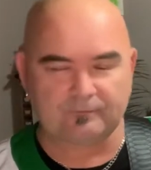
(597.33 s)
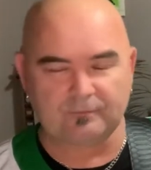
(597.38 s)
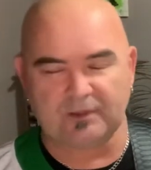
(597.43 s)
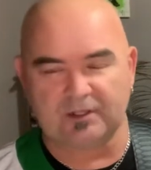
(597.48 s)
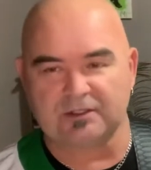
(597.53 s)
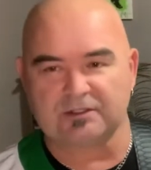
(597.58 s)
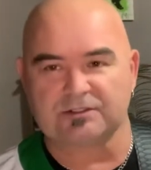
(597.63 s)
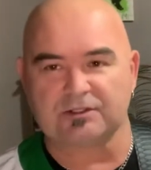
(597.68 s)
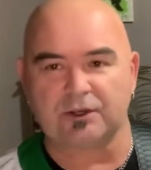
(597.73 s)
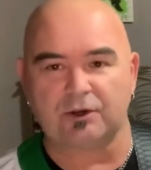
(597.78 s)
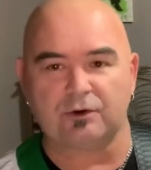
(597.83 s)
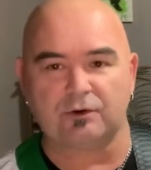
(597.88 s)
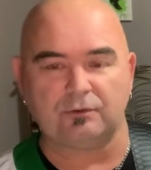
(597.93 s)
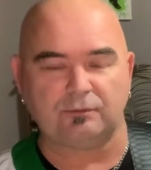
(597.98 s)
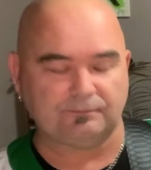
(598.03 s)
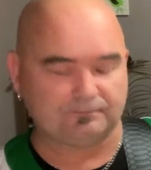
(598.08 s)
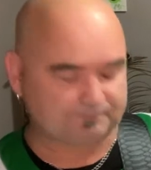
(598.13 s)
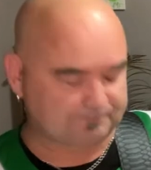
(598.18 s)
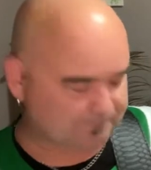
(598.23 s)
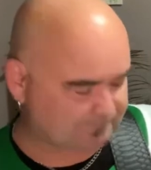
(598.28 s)
So
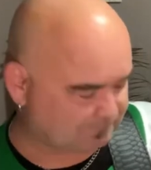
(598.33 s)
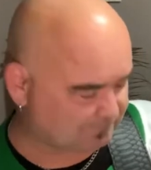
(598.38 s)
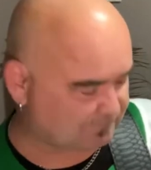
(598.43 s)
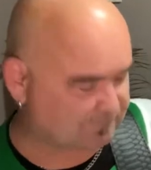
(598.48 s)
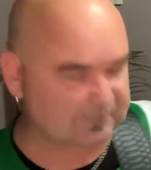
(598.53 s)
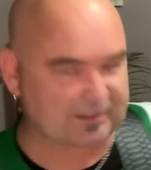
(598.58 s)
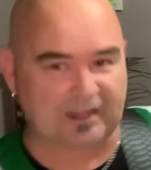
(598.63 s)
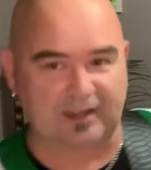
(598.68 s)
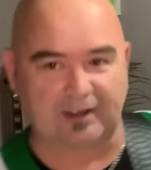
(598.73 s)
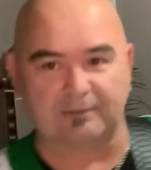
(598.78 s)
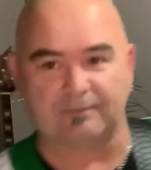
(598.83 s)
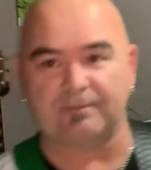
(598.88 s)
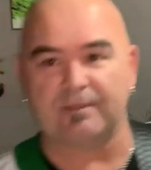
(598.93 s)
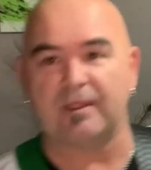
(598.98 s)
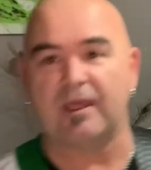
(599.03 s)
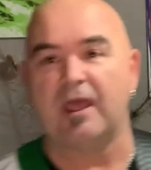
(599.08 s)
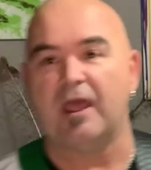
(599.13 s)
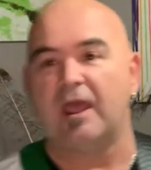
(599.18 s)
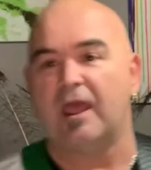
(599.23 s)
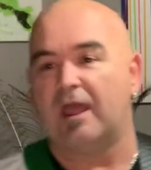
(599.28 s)
yeah.
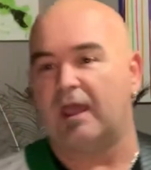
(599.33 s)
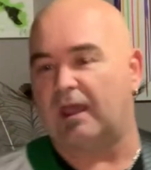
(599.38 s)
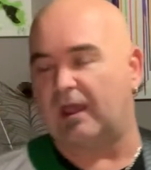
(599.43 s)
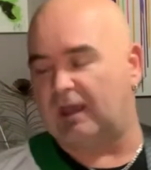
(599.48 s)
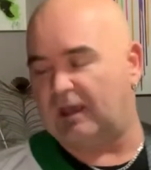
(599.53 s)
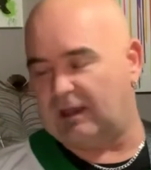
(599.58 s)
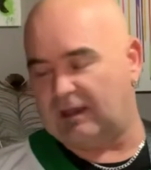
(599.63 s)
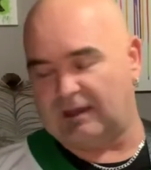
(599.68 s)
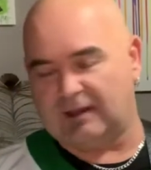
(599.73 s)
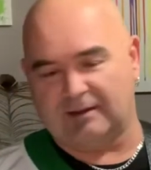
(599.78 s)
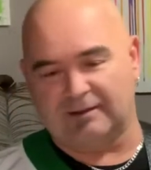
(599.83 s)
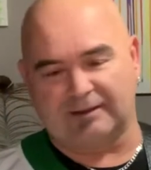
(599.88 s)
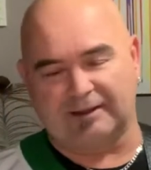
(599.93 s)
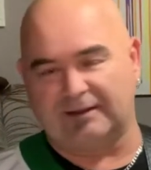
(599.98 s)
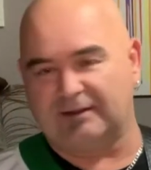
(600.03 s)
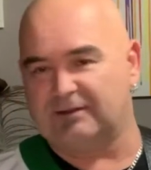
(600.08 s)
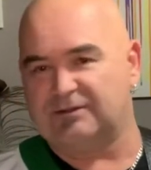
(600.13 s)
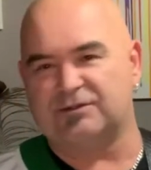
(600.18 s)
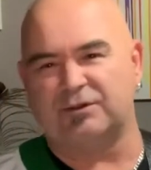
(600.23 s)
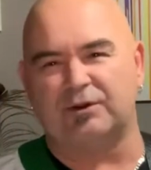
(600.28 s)

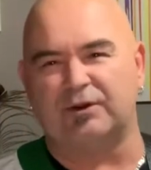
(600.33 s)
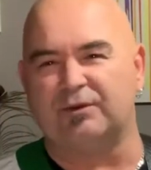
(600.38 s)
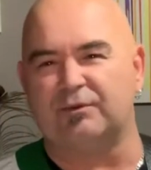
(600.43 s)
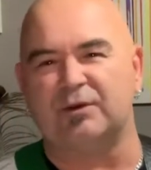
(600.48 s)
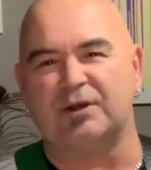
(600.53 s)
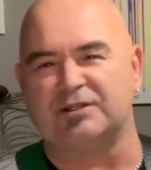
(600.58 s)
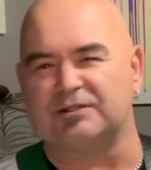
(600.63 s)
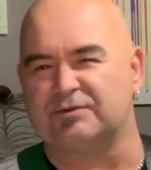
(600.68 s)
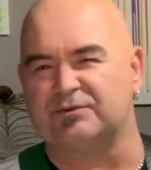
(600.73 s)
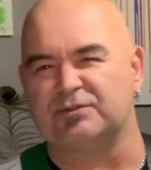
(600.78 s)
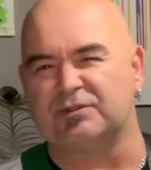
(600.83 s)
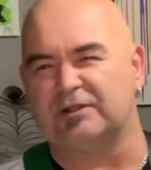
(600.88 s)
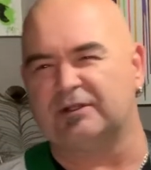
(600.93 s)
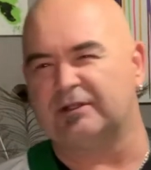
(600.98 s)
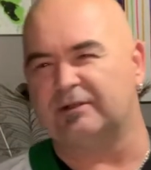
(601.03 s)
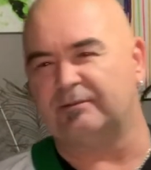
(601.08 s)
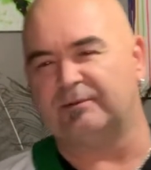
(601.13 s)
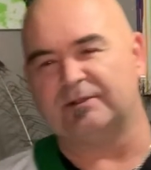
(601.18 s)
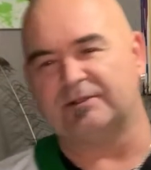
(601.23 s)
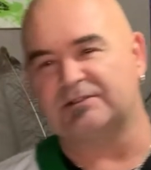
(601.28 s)
So it was a little
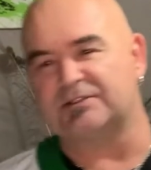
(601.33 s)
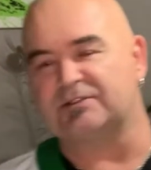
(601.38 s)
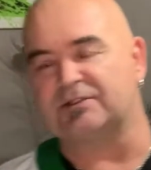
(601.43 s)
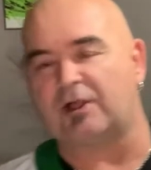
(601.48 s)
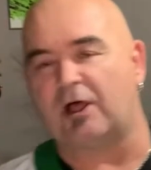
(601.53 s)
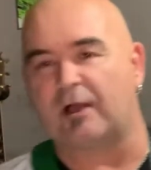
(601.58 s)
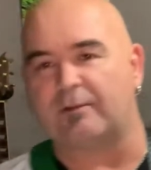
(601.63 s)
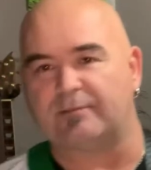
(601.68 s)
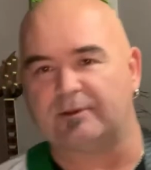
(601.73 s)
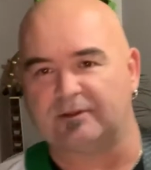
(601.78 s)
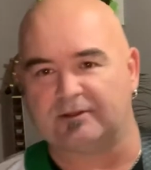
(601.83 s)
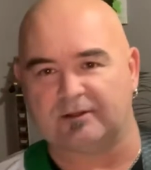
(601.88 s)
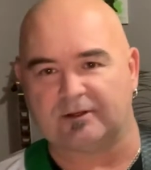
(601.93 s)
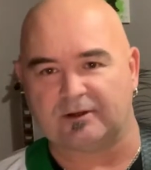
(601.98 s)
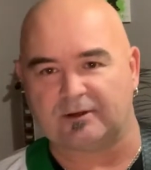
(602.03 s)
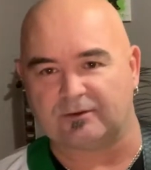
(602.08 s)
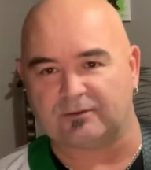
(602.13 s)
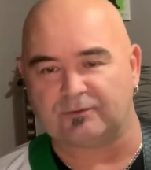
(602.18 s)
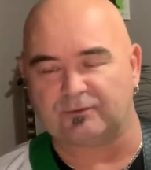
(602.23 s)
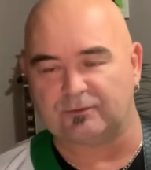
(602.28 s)
bit sloppy
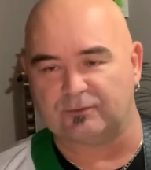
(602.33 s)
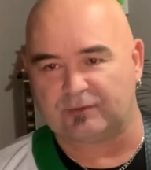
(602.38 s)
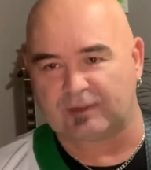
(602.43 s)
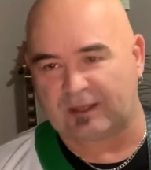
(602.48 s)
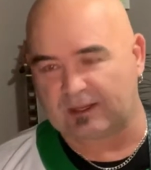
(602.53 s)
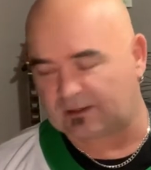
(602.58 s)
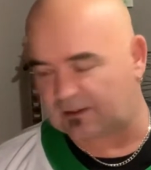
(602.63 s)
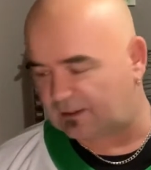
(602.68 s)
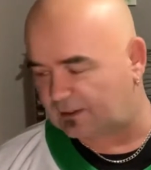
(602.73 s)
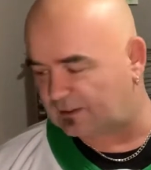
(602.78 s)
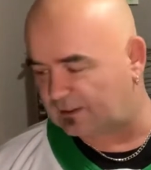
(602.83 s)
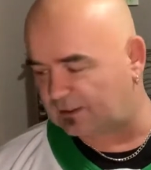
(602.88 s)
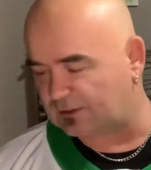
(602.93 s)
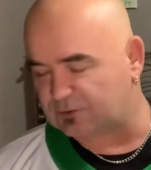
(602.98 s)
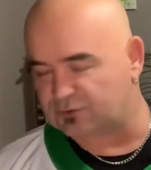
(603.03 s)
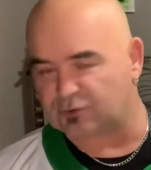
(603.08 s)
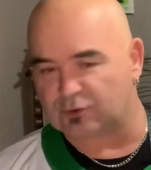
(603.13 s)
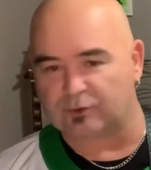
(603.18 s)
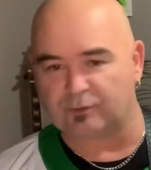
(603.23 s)
there through that intro